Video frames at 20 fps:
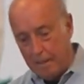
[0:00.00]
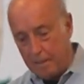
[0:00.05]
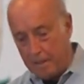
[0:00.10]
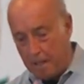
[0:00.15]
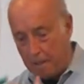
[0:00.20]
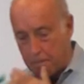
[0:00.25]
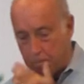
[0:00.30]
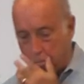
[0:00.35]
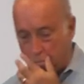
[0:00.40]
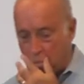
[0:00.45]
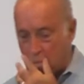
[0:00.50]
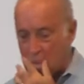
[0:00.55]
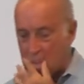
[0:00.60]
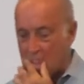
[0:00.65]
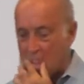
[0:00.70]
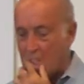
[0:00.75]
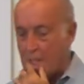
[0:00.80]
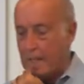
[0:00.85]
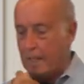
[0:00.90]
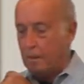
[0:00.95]
Okay,
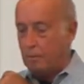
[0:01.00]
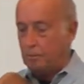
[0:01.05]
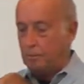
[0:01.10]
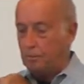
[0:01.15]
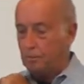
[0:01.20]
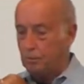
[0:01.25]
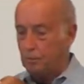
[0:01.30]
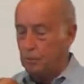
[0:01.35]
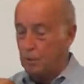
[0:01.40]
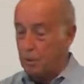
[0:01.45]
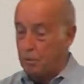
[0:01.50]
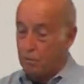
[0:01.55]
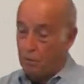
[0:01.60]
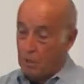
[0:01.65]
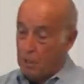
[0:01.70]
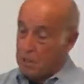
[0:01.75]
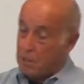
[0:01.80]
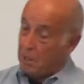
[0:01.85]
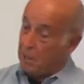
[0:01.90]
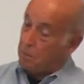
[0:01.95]
uh, which
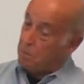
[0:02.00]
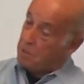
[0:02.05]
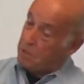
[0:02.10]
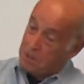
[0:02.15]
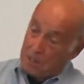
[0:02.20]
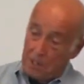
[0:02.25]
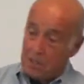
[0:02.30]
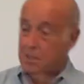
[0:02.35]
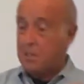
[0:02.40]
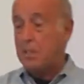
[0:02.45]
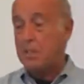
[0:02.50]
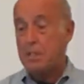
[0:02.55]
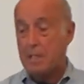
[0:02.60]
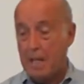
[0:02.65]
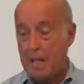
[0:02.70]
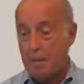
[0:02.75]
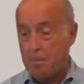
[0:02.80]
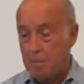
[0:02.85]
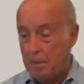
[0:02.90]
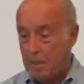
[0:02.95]
fortunately was just in
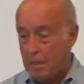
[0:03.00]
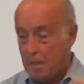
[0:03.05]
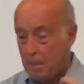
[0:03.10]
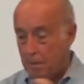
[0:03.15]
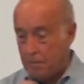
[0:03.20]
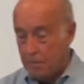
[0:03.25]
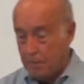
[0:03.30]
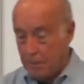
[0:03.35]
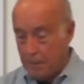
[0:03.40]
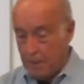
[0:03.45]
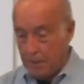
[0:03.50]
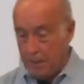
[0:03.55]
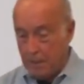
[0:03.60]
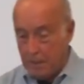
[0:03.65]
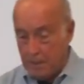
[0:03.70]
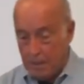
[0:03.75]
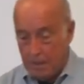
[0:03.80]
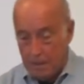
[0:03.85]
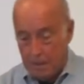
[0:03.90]
time for the